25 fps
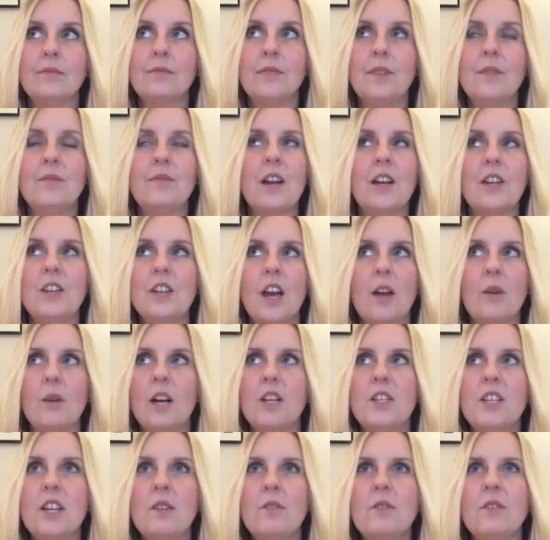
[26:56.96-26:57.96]
In fact, no,
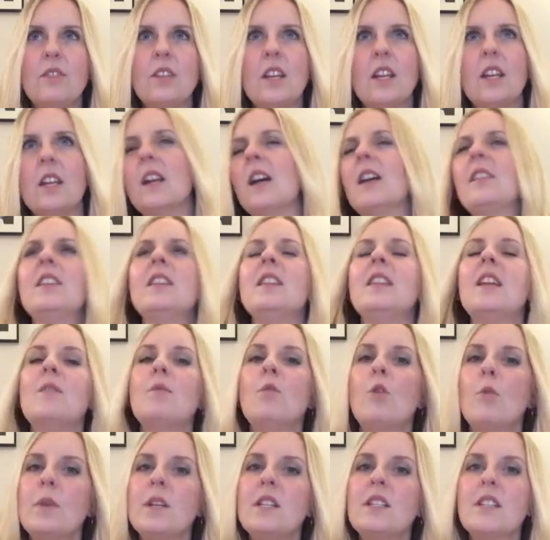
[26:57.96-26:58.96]
I don't think, I think there
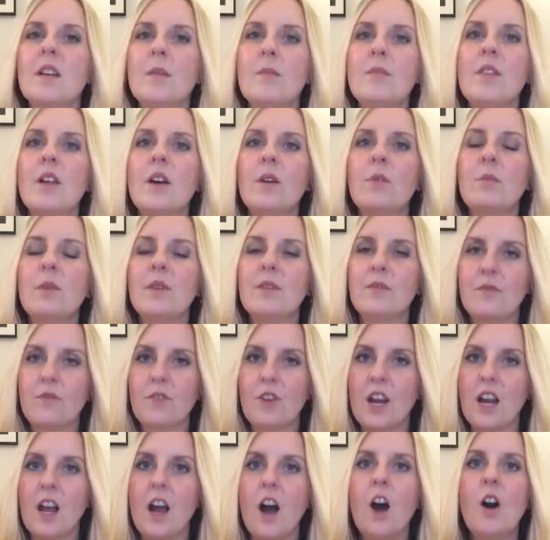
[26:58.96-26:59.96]
will be some that will be
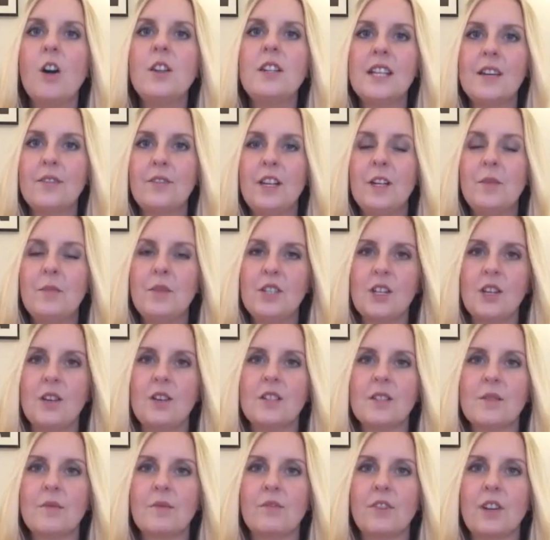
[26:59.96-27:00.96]
free. I'll definitely be
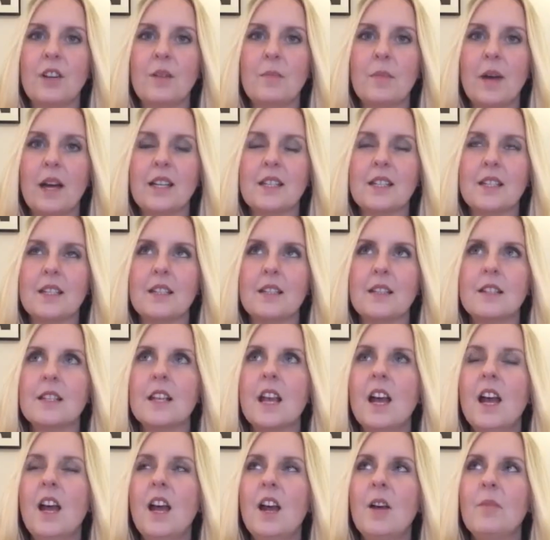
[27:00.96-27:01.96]
doing some free patterns,
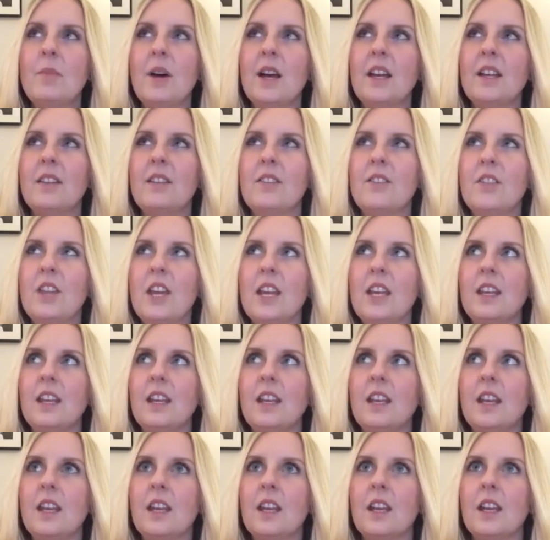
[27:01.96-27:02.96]
but I
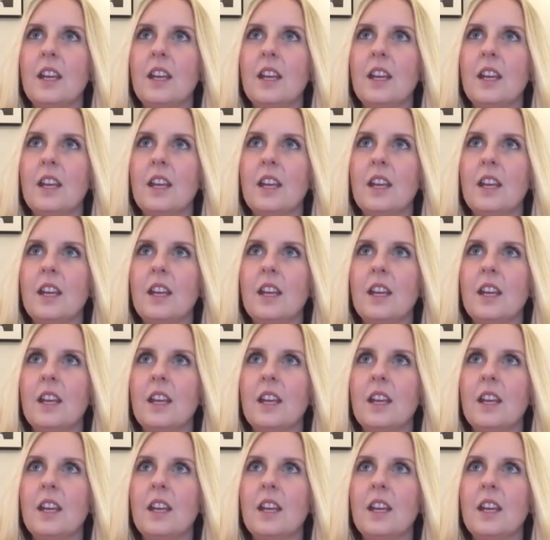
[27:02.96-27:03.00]
think